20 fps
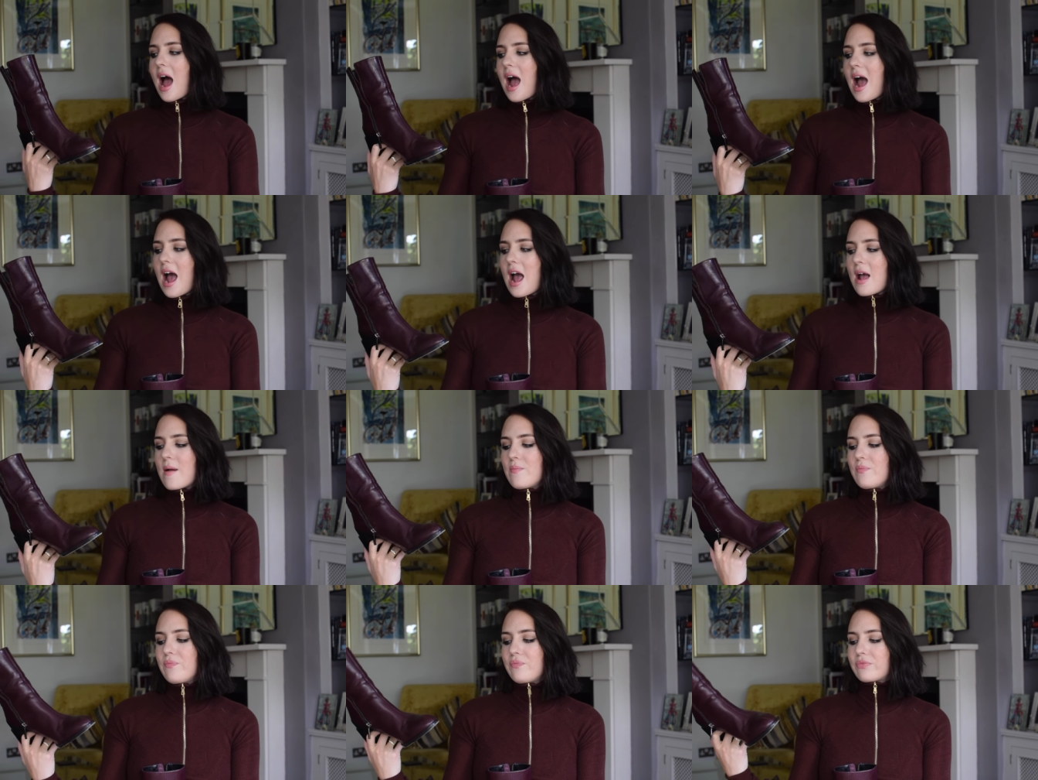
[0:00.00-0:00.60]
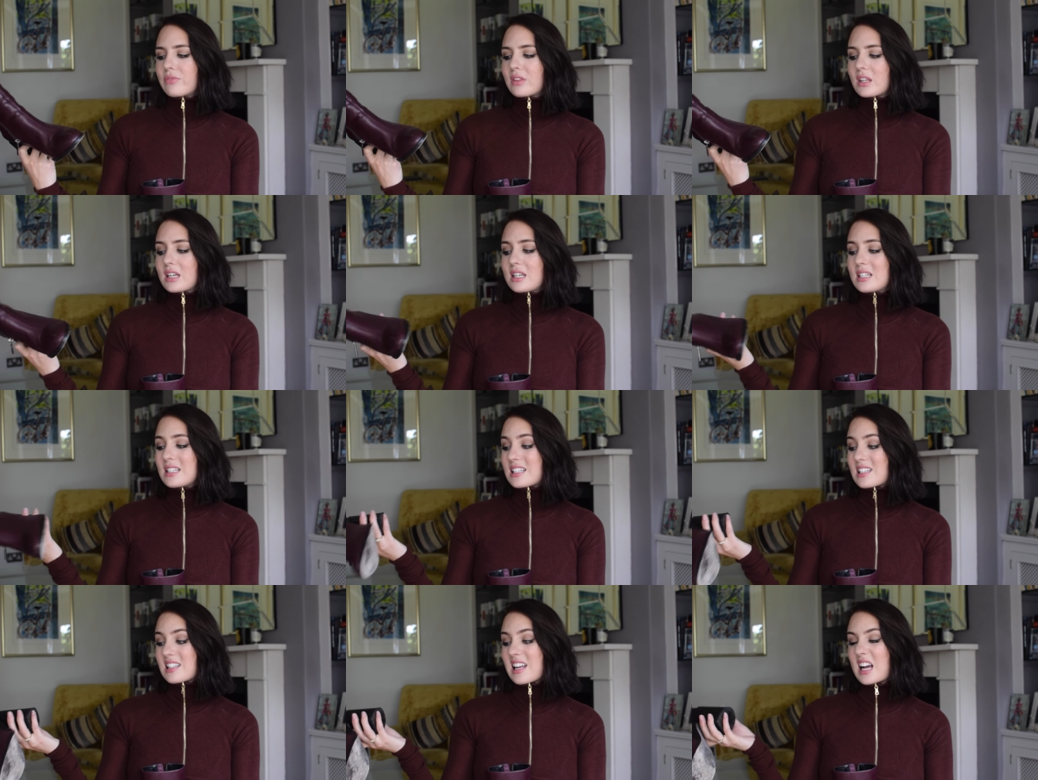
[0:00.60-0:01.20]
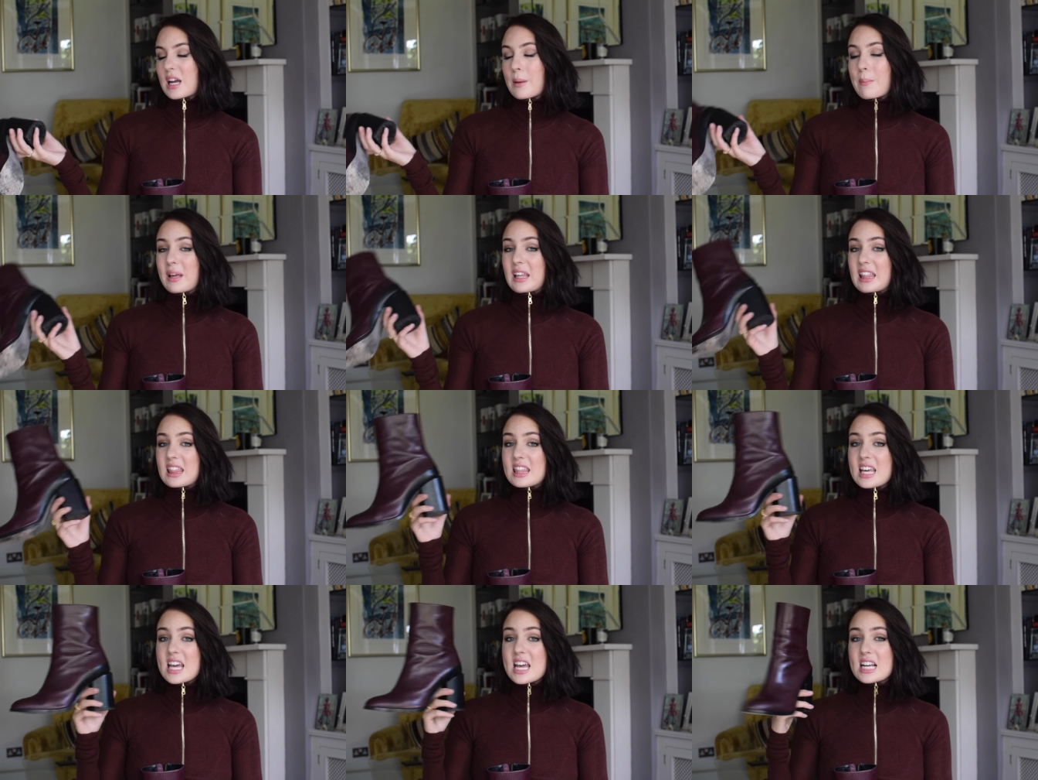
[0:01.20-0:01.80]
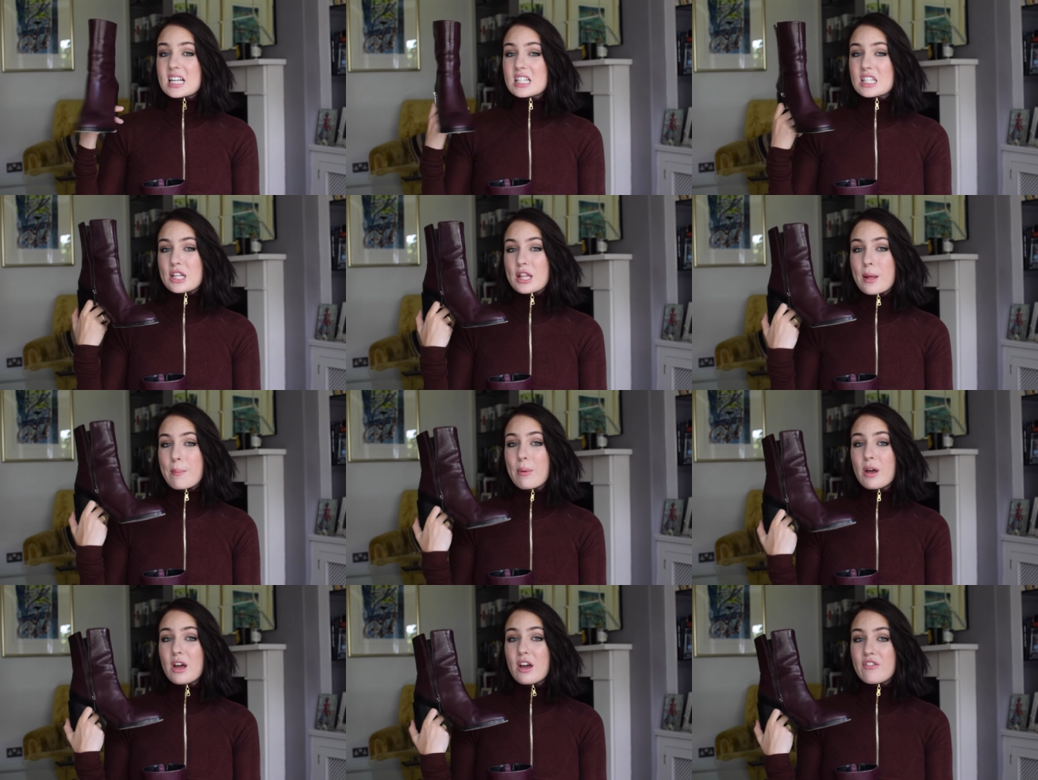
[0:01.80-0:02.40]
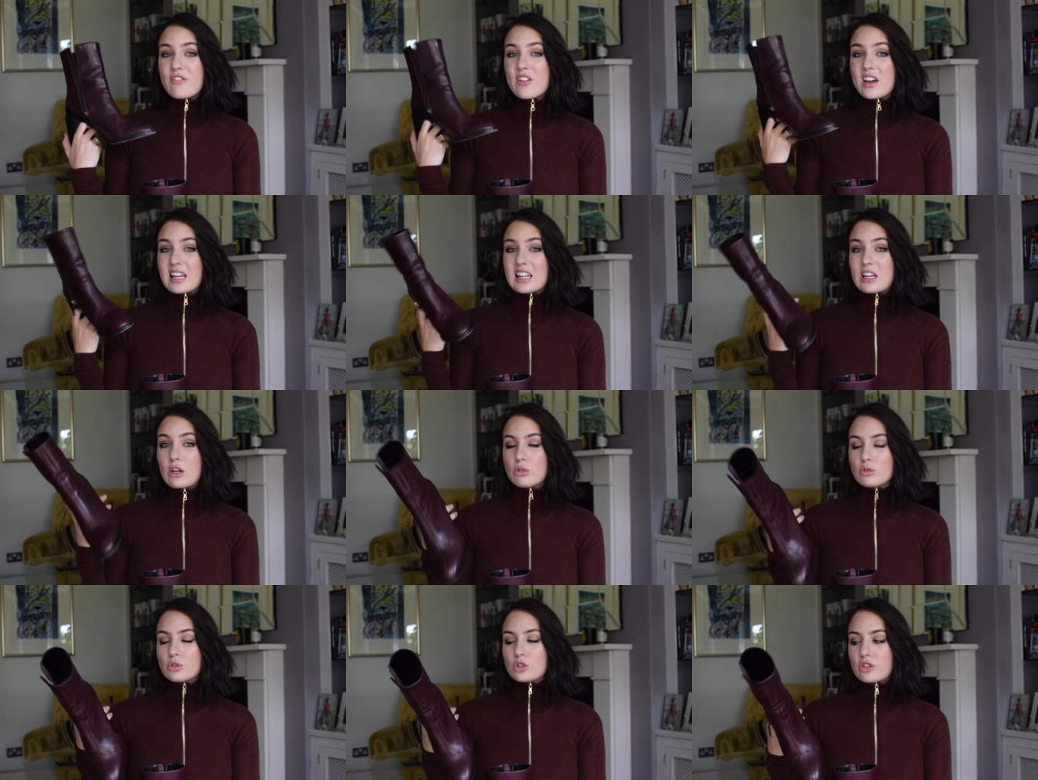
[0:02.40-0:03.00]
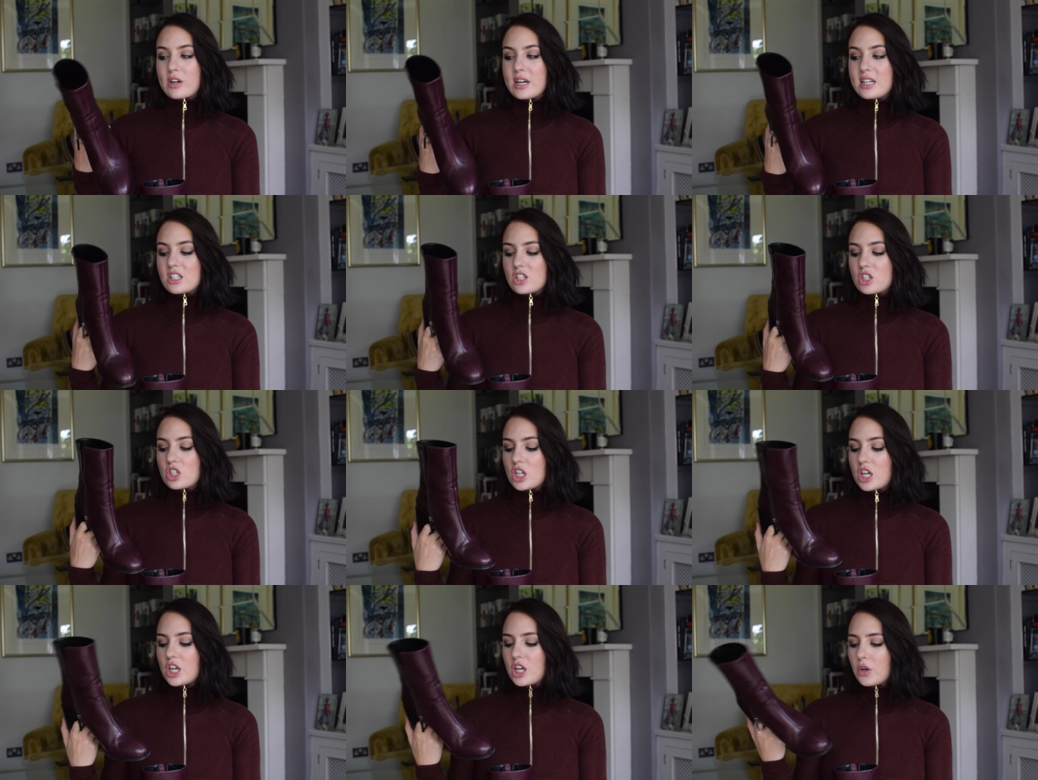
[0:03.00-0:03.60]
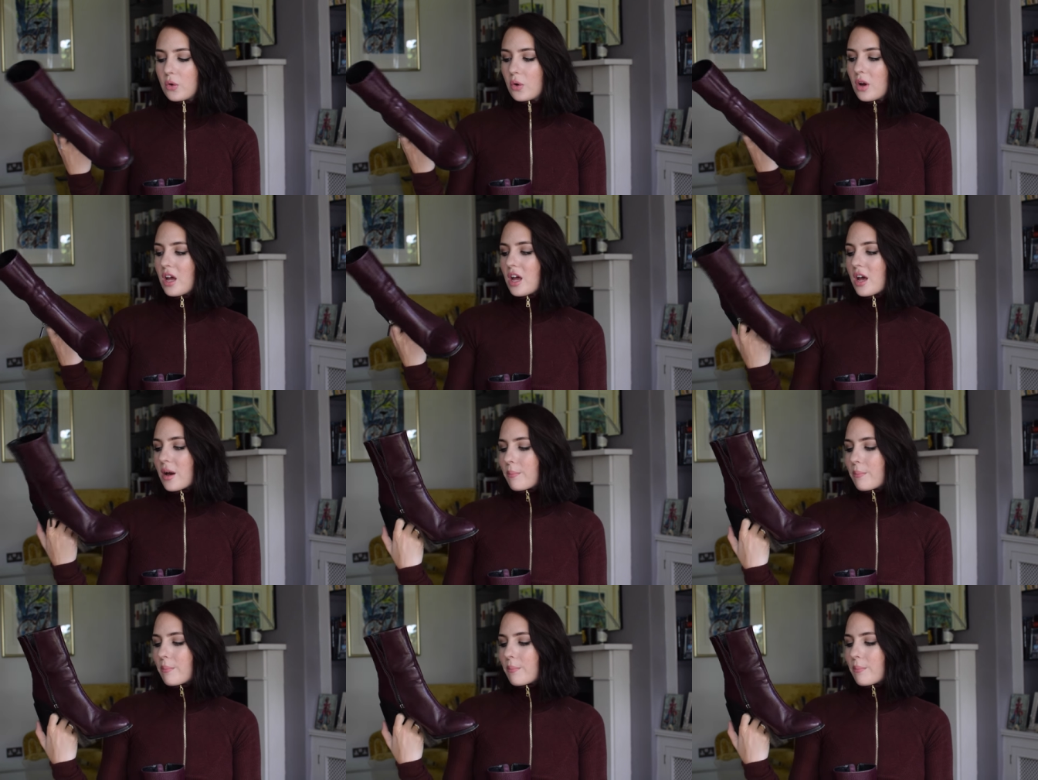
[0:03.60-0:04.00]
Um, is like a big thing, so they're perfectly on trend too,